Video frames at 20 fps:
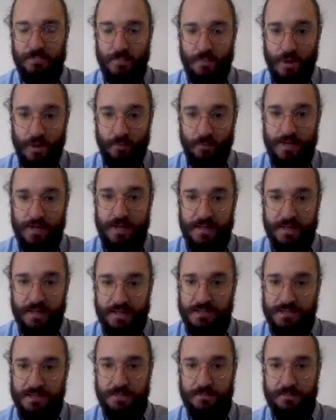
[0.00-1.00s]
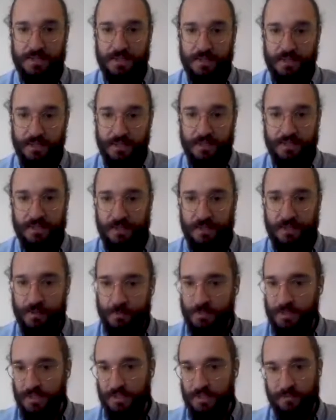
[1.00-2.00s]
All right, it seems like it could either
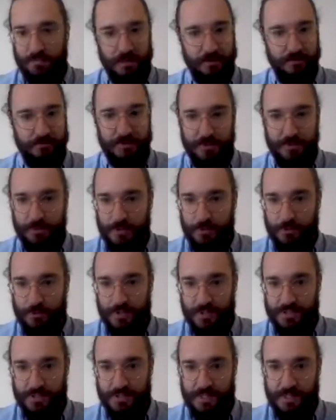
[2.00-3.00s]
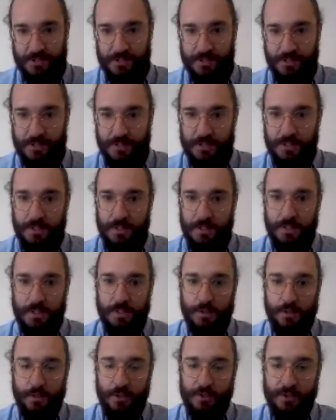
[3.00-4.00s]
be a fee bump transaction
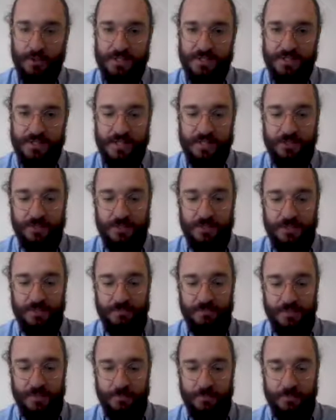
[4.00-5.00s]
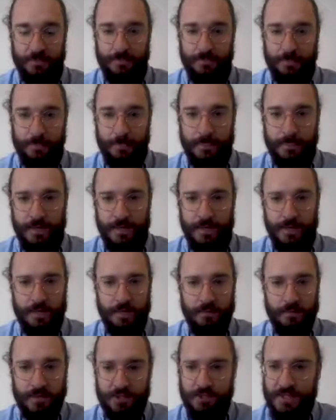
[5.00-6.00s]
or a transaction envelope.
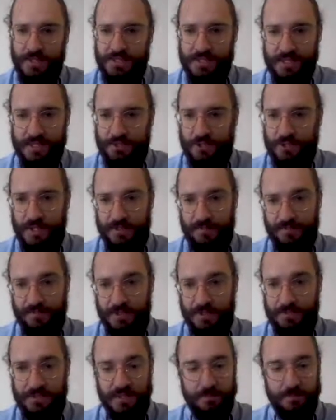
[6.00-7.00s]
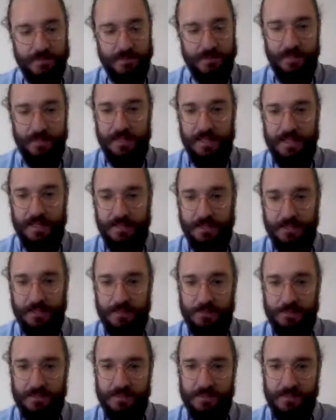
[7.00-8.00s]
A transaction envelope seems a little
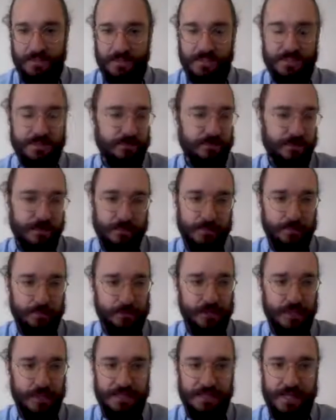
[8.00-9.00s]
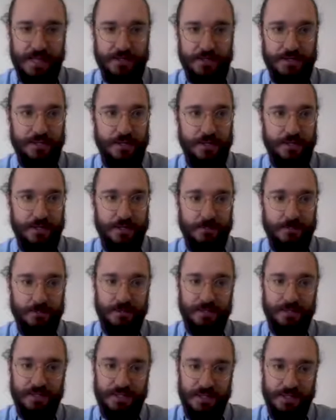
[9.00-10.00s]
likelier because fee bump transactions are
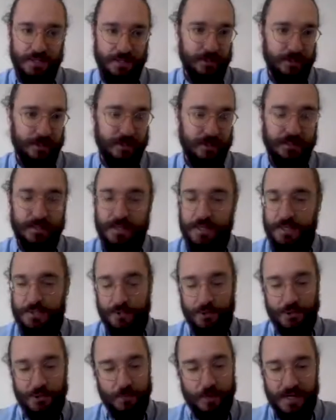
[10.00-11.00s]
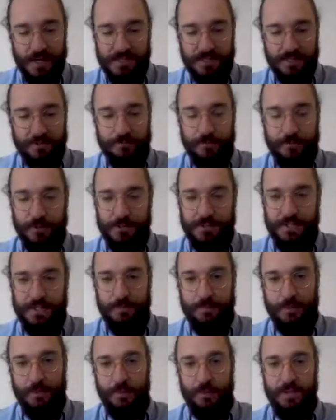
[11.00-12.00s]
typically done during surge pricing, for
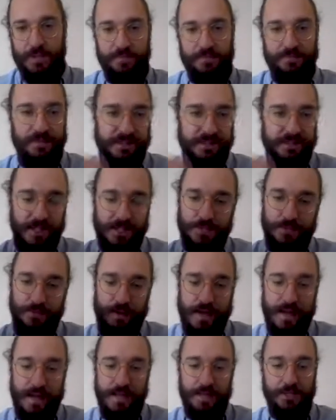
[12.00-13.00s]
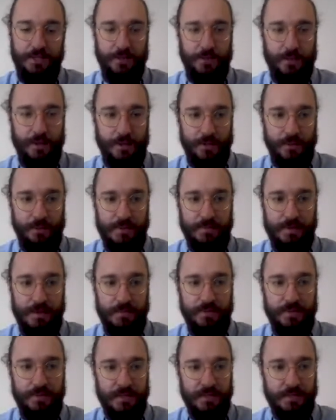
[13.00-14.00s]
example, when the fees get too high and you want to
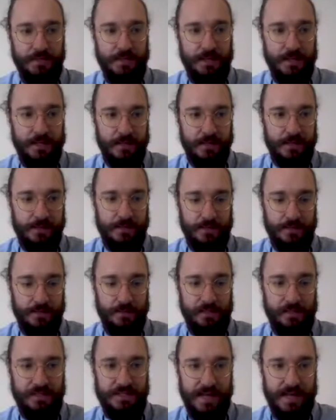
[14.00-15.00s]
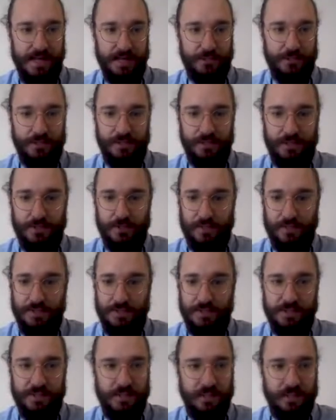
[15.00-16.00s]
rebump things. So let's actually
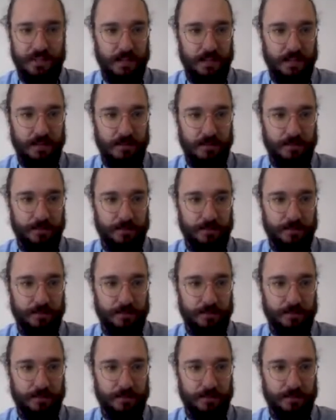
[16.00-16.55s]
see